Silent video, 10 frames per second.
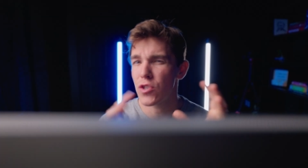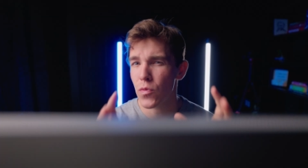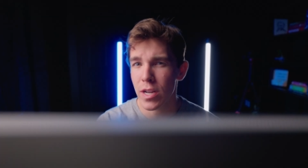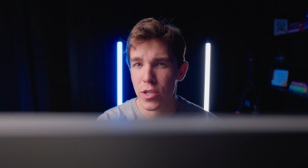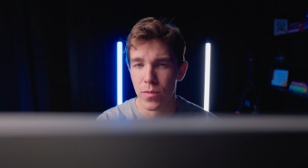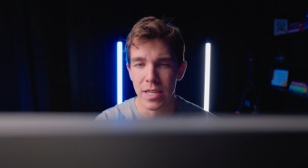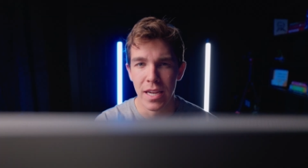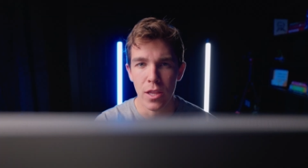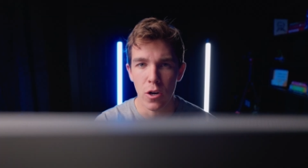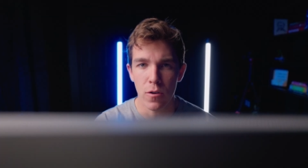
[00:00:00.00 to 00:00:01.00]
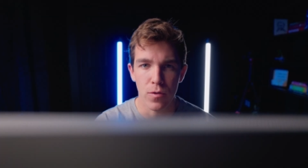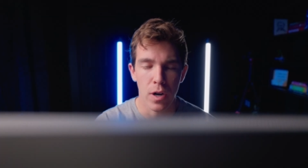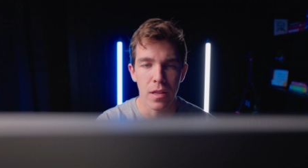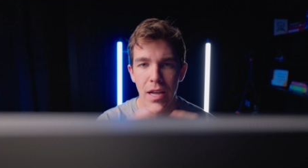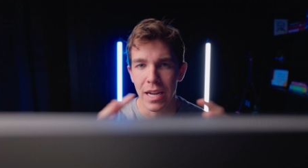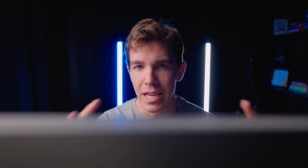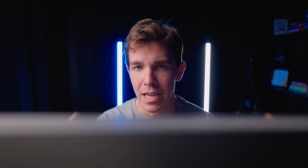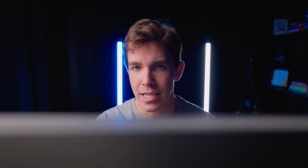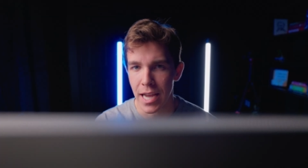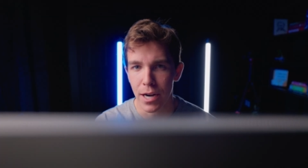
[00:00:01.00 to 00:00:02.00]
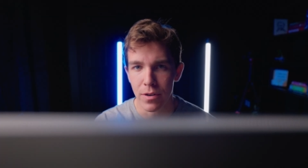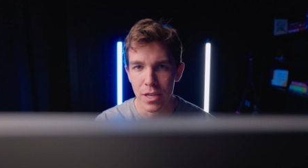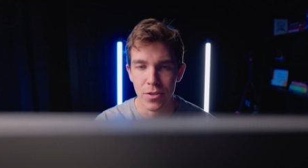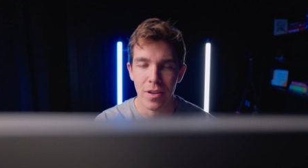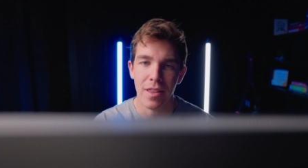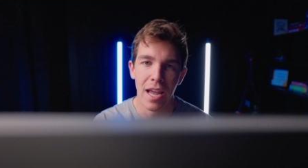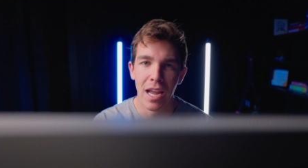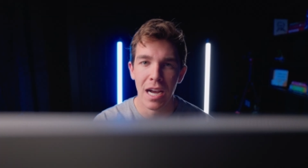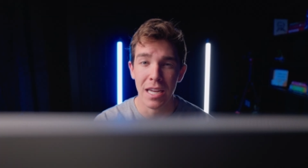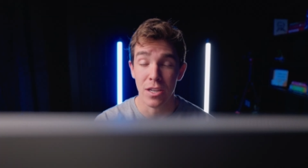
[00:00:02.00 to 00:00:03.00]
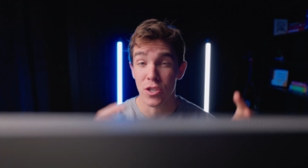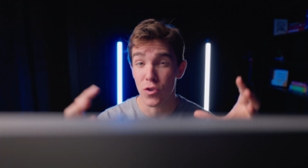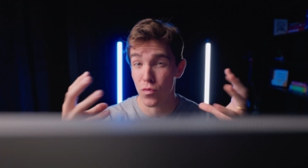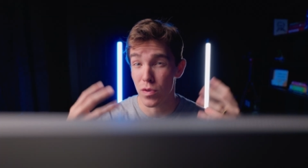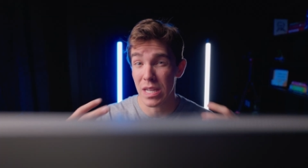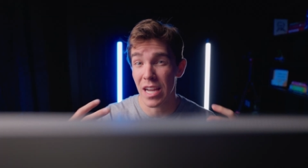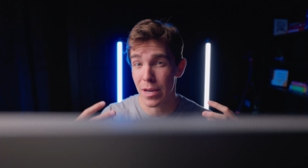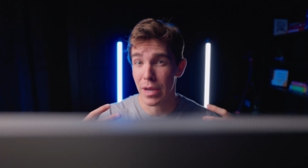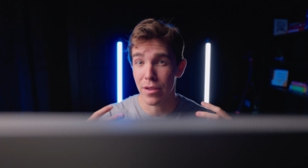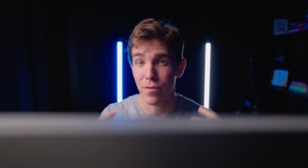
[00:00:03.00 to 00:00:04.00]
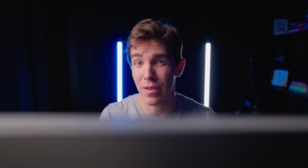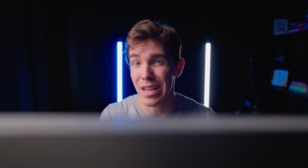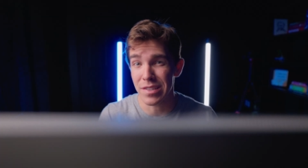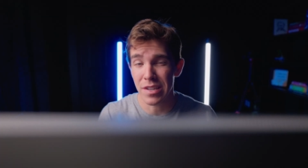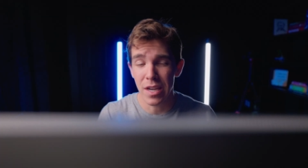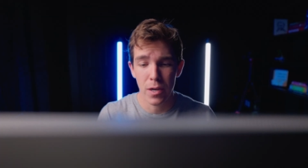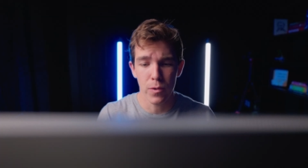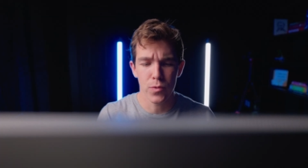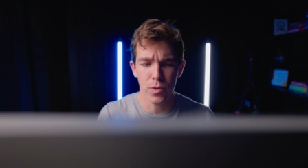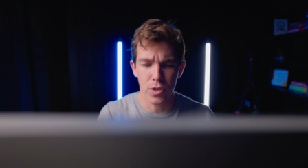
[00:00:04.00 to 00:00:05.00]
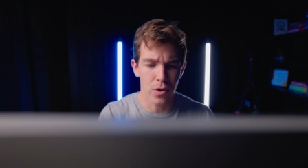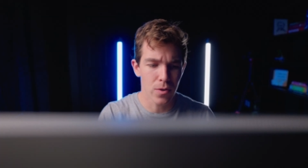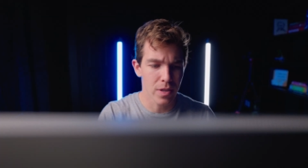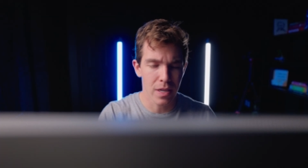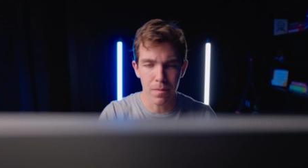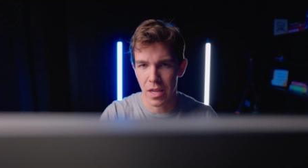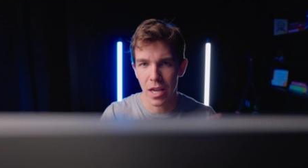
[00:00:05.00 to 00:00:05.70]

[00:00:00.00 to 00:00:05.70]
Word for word: I also wanted to retain the overall lighting integrity so that the AI doesn't relight my face, which would totally